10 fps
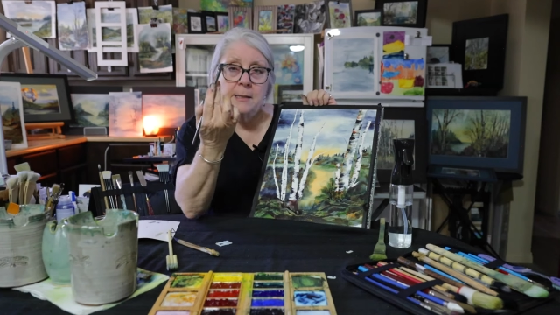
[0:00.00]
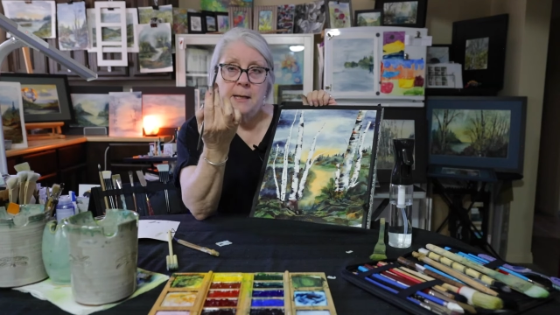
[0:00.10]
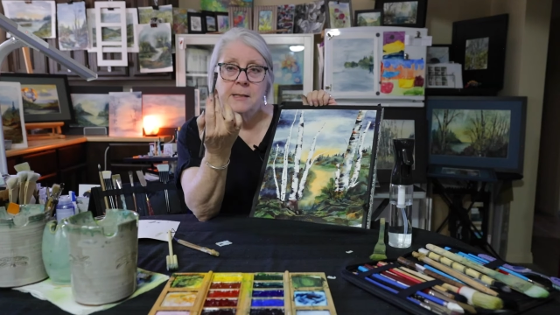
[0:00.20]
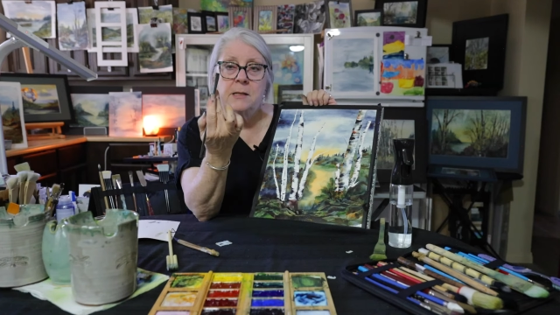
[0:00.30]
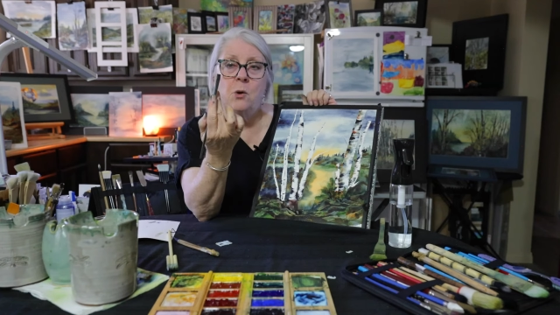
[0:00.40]

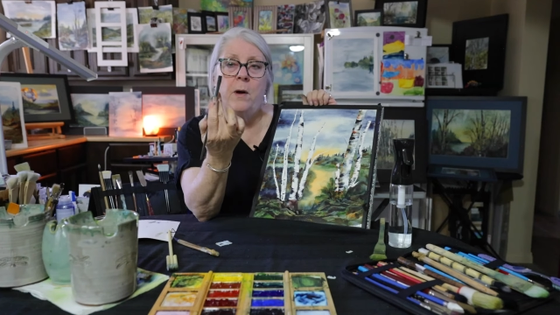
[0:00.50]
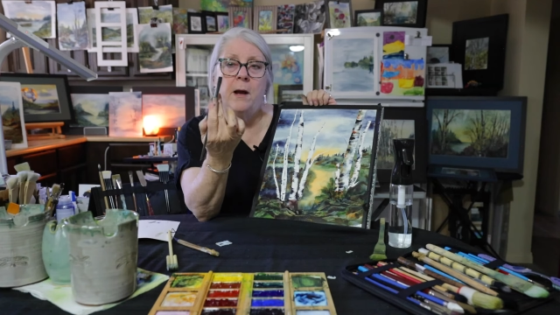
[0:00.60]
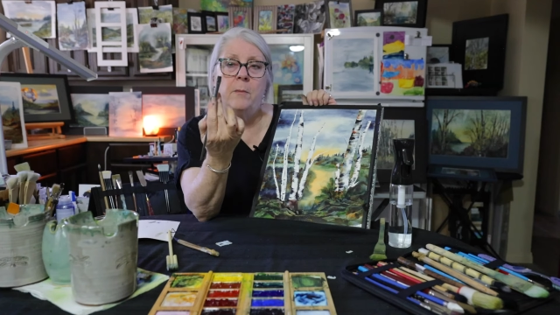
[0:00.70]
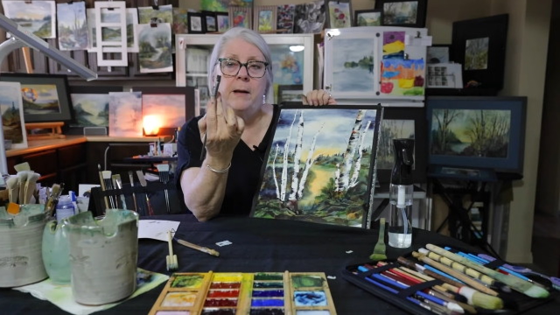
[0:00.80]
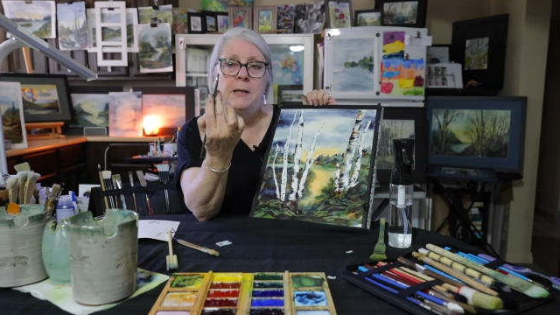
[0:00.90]
It's
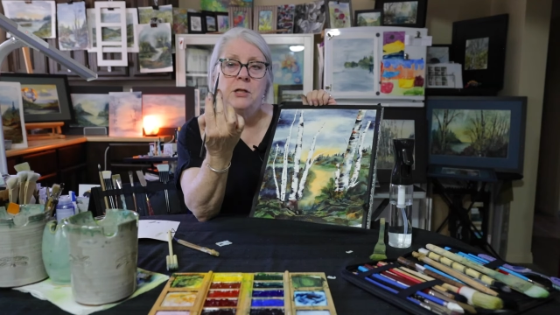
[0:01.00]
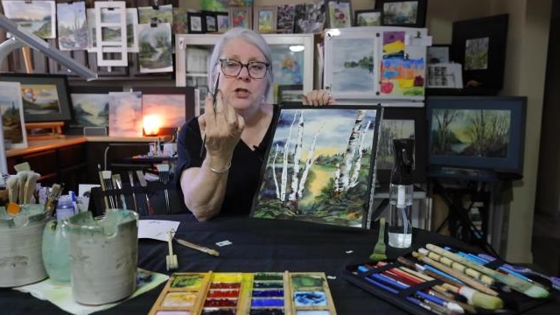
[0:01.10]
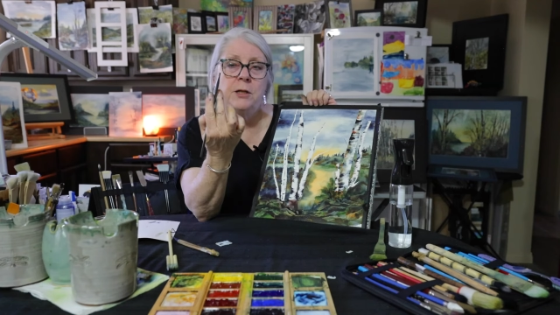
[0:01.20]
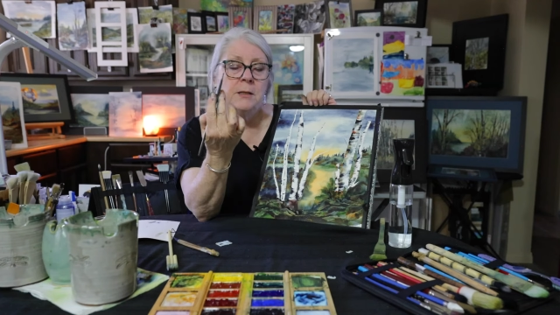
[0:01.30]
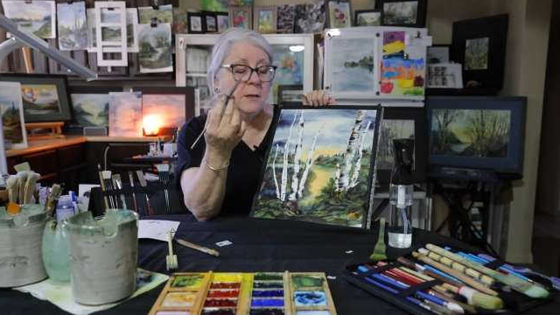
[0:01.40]
square, but it's
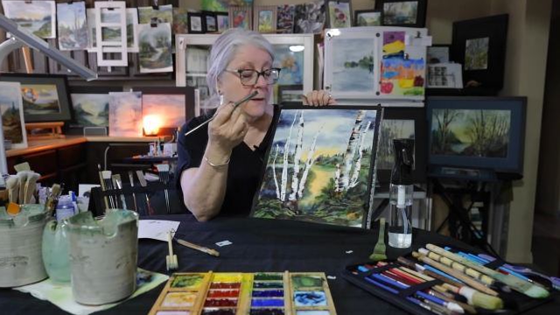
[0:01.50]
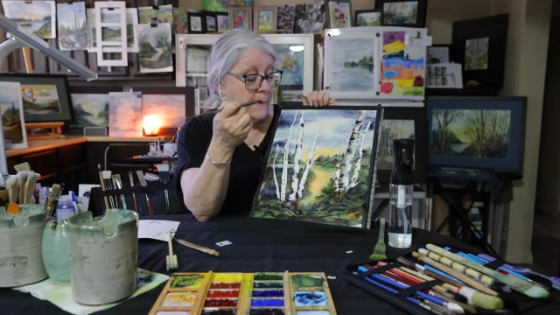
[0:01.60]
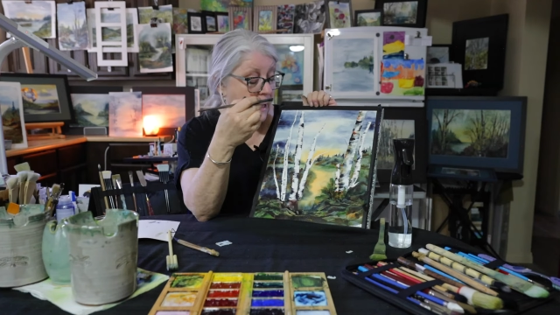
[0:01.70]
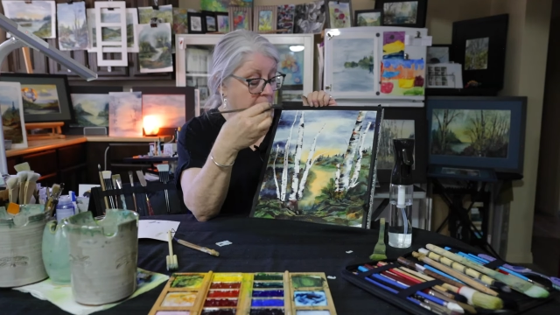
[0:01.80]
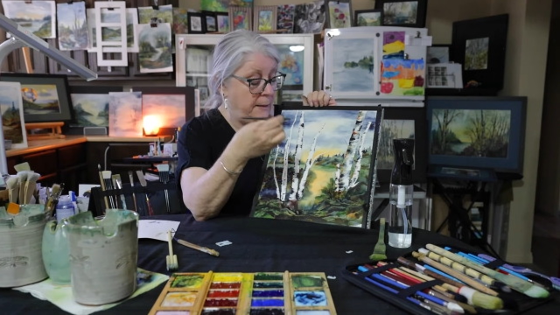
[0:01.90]
chiseled on
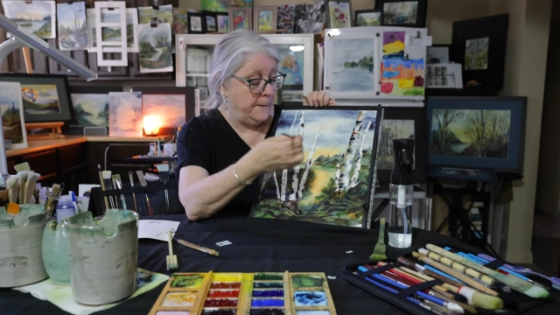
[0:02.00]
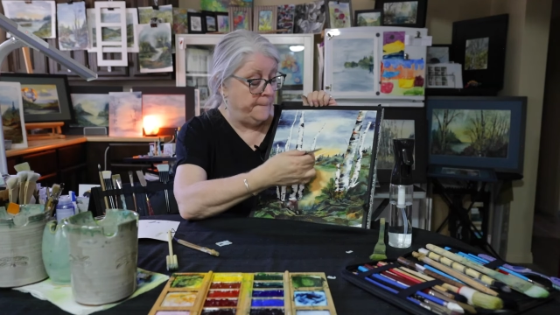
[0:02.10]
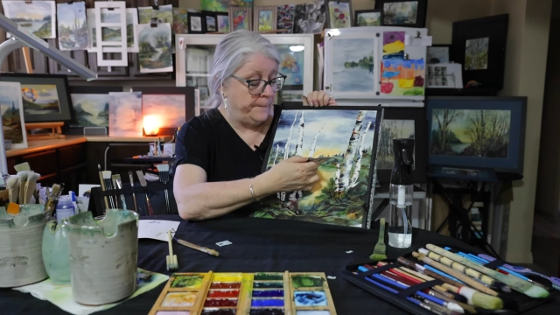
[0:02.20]
the end,